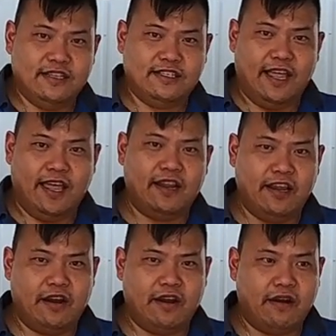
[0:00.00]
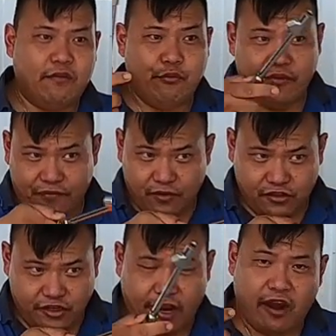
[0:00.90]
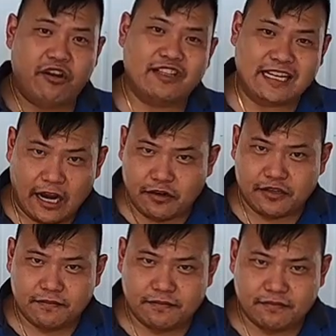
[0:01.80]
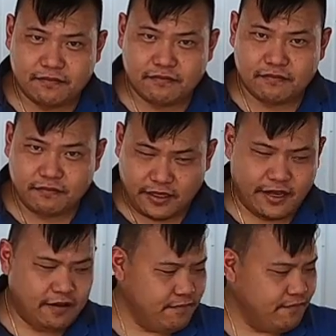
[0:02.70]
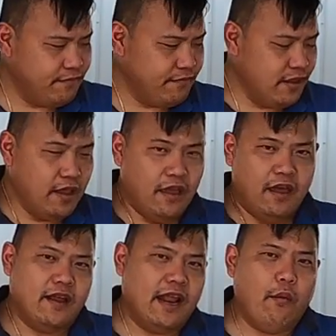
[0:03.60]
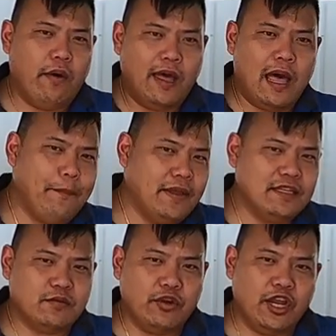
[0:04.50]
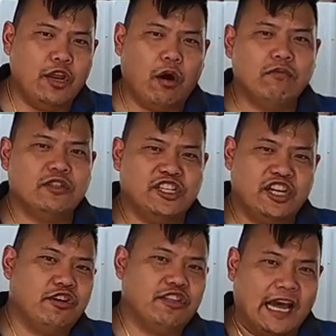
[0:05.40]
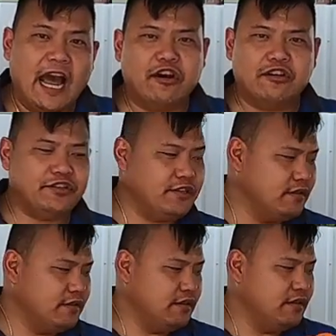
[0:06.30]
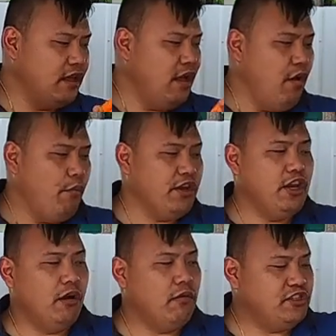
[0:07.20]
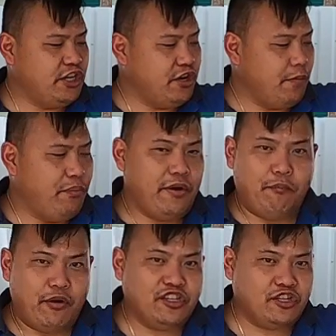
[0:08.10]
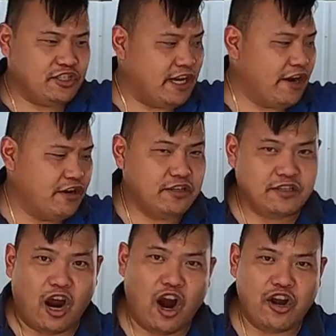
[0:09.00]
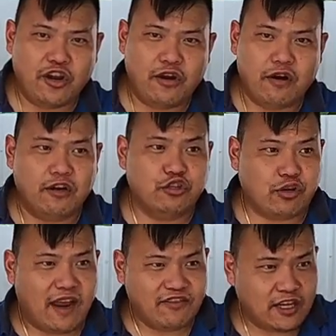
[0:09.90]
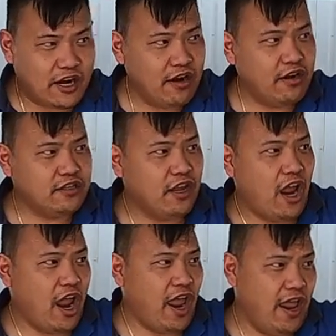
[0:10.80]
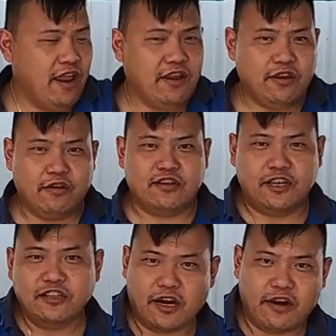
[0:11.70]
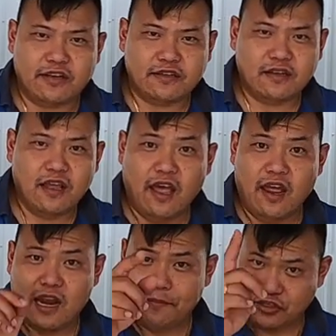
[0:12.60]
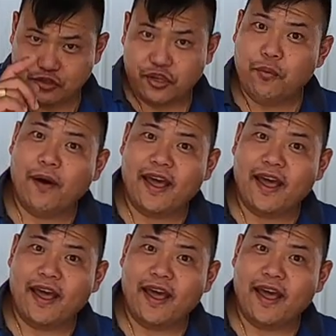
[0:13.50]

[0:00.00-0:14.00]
This end here refills your air in your tires. Okay. Now what happens when you don't check your tires? When you don't check your pressure tires on your drive tires and your steer tires? Let me show you